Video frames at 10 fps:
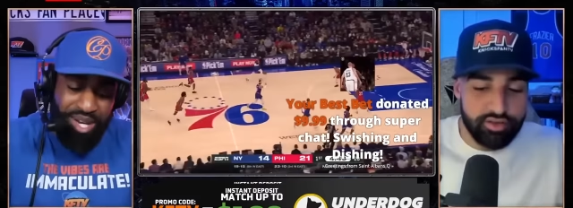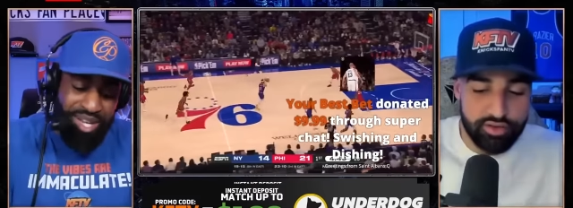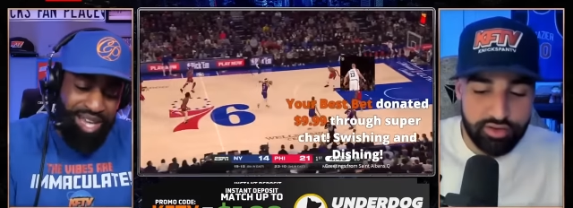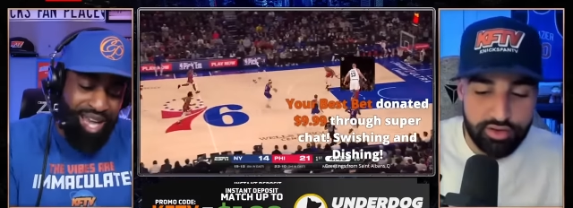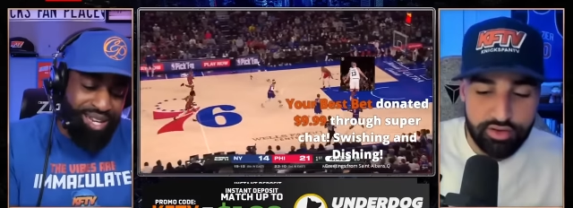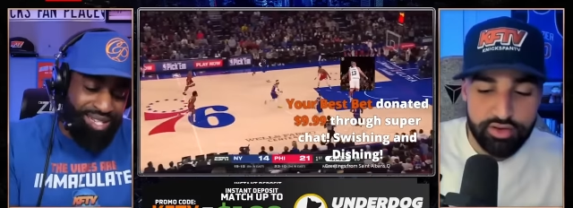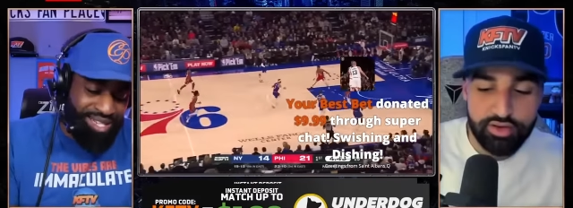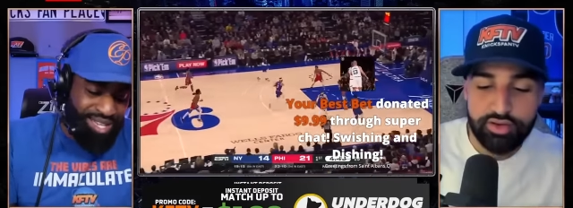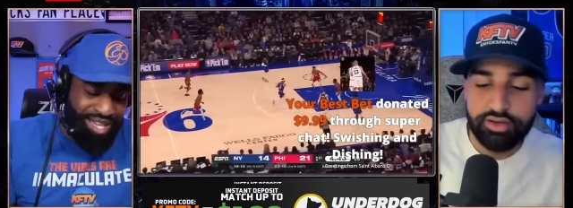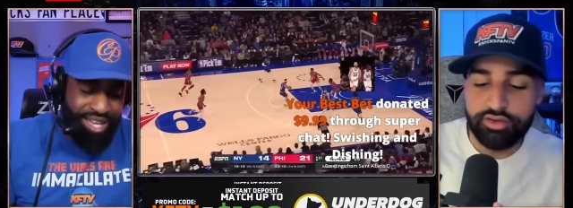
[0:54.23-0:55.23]
Speaker 1: again,
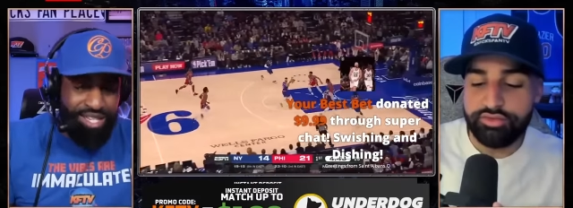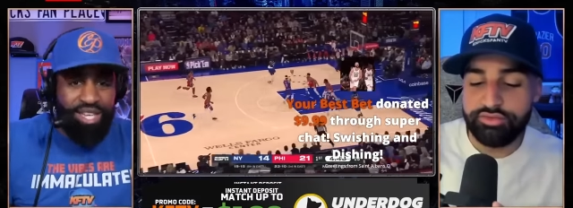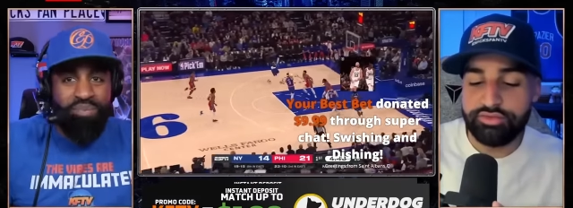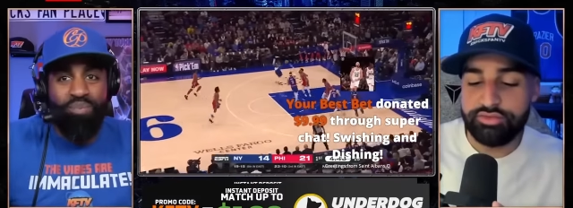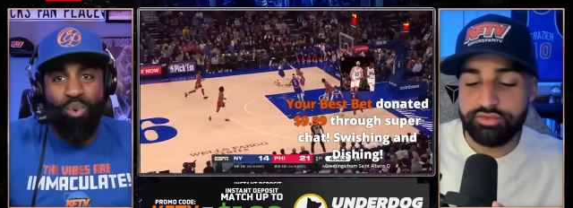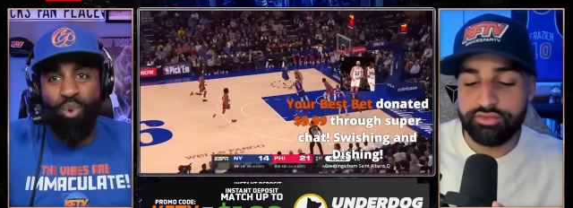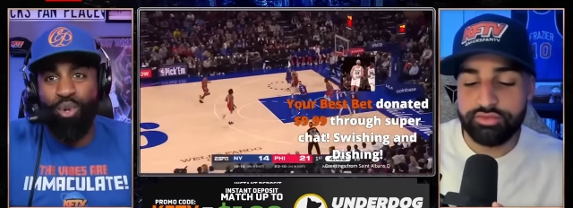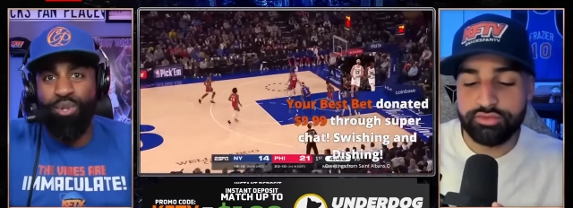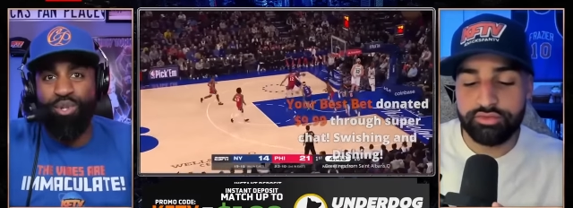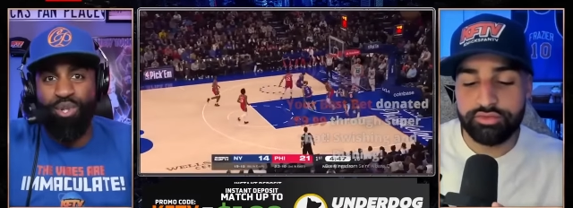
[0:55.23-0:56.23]
is it is it
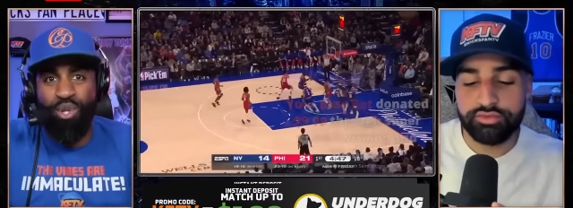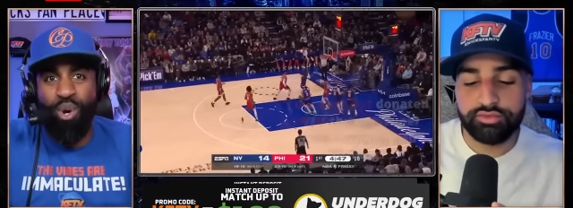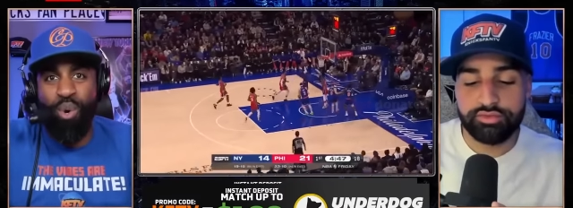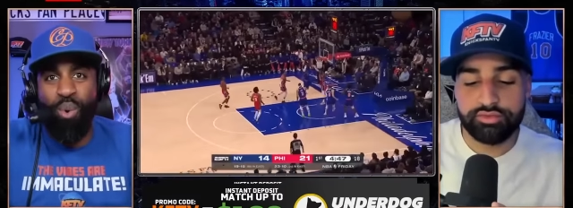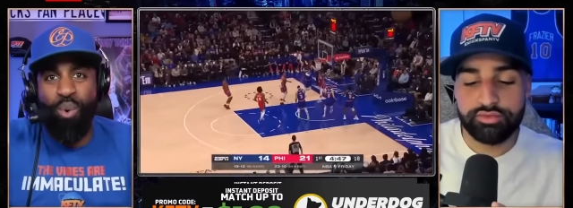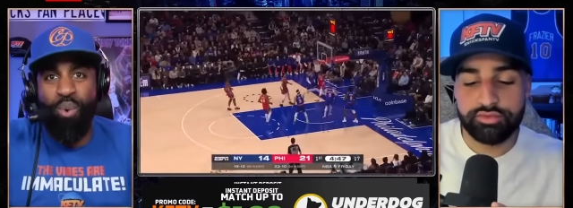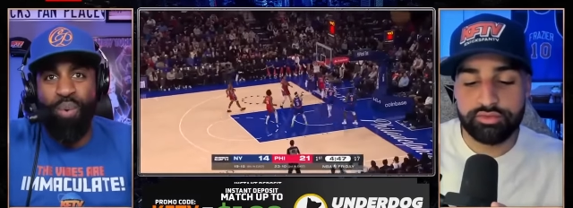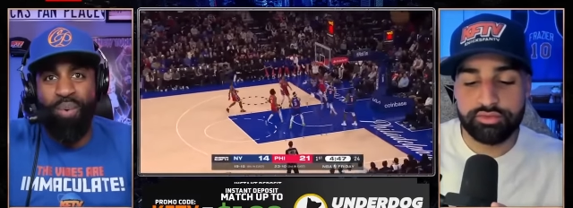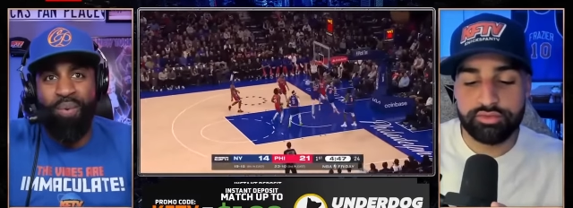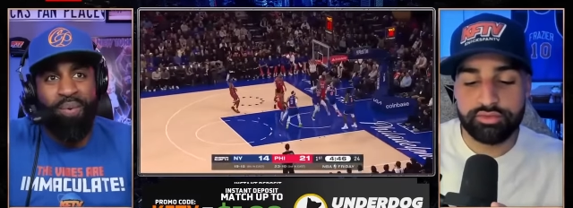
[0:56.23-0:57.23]
more so
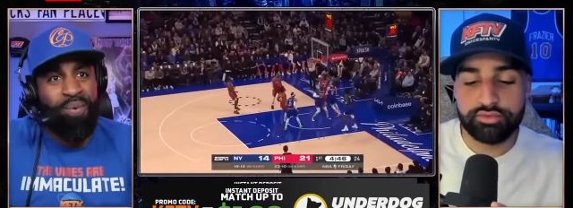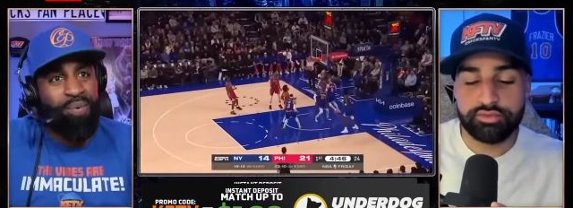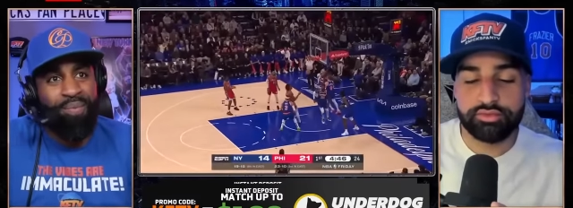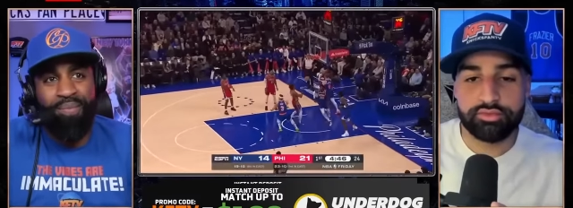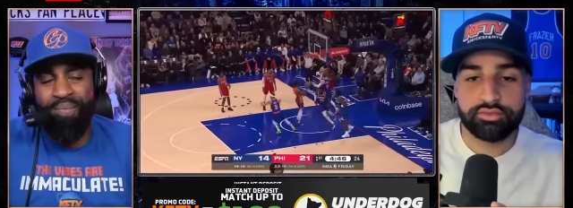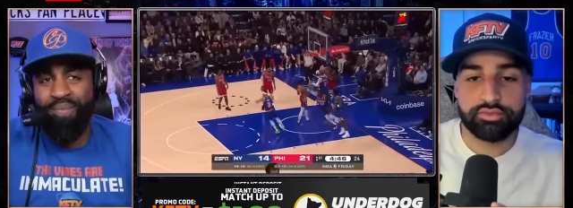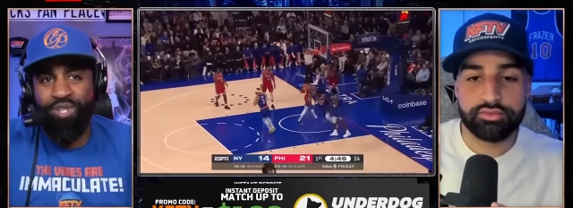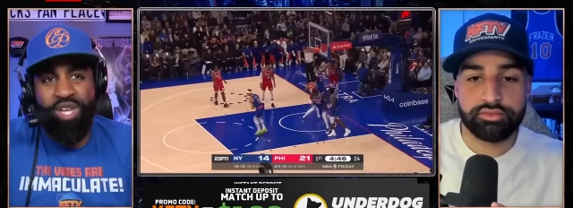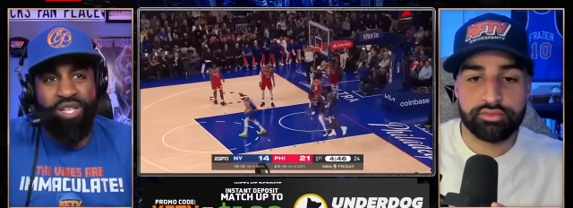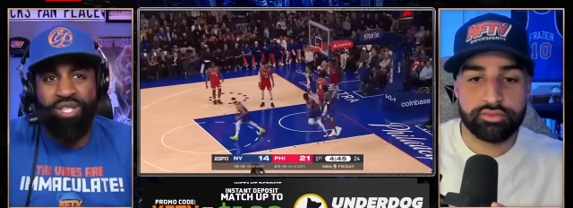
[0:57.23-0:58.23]

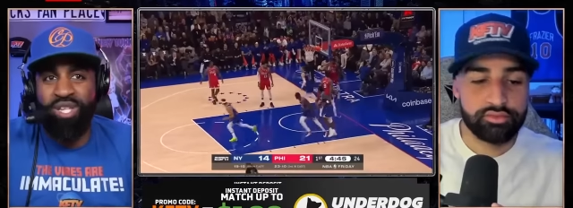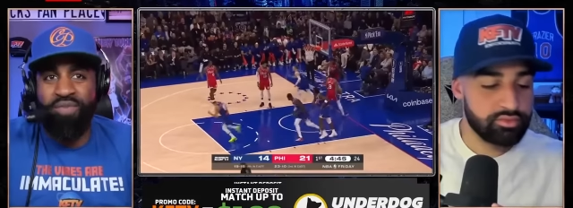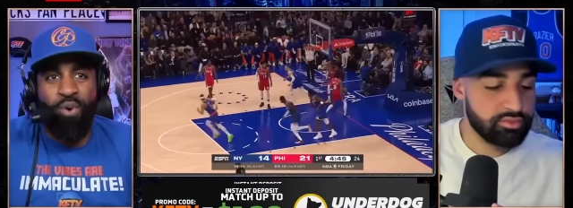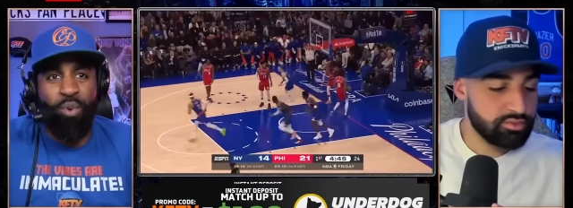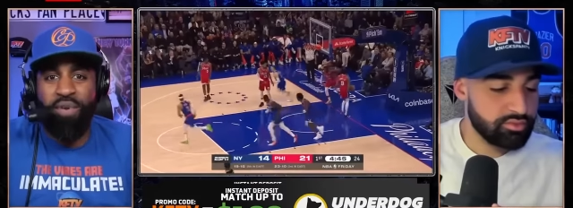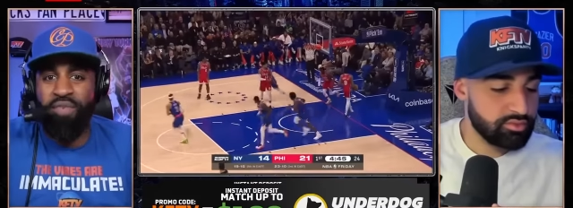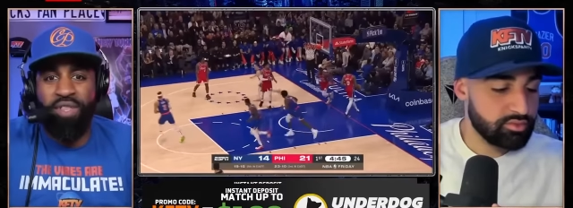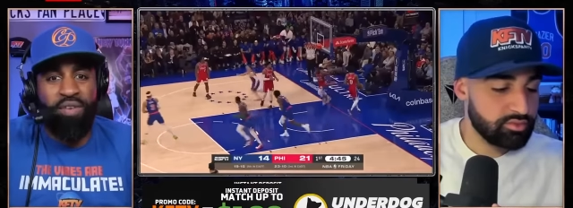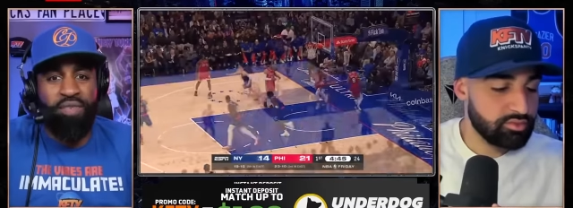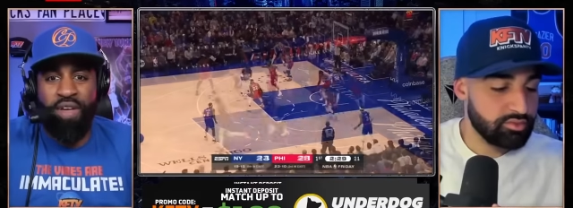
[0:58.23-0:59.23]
Gen Z voting for
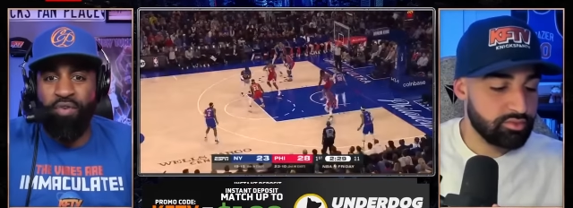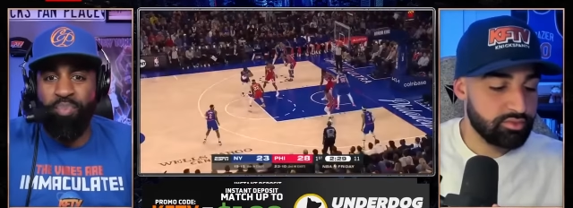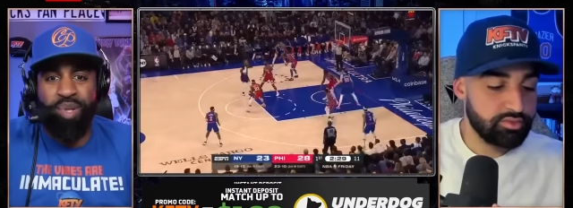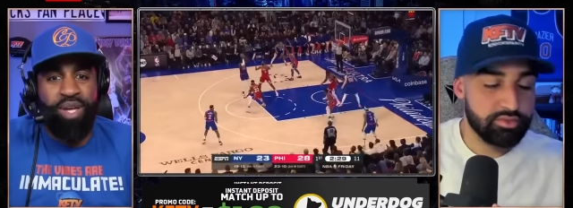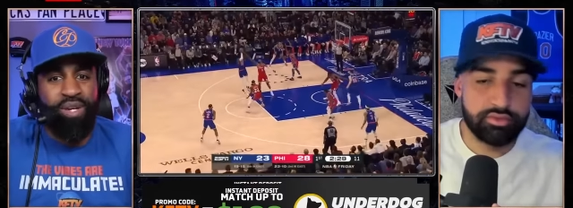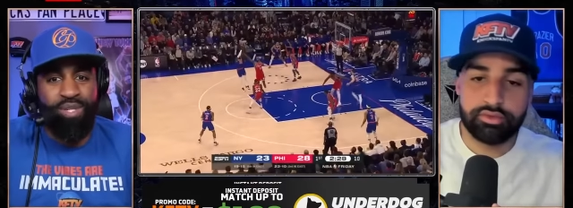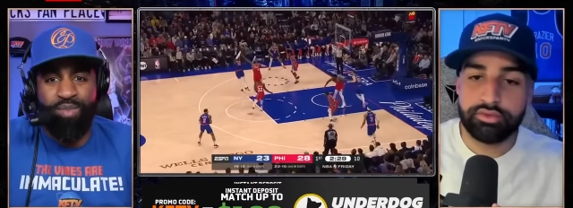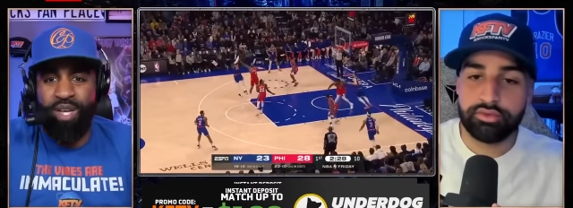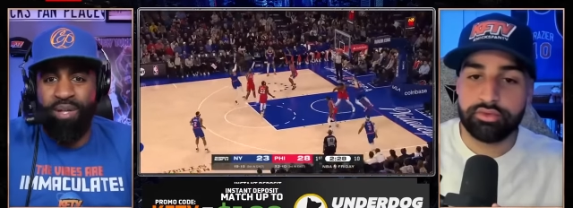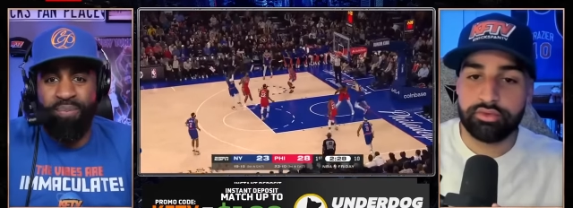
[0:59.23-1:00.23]
their favorite
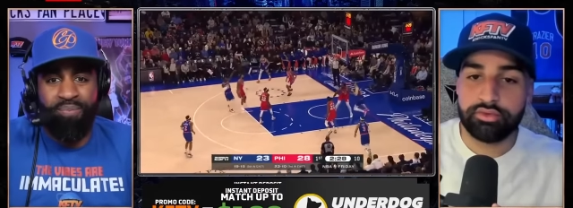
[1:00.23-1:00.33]
players, man?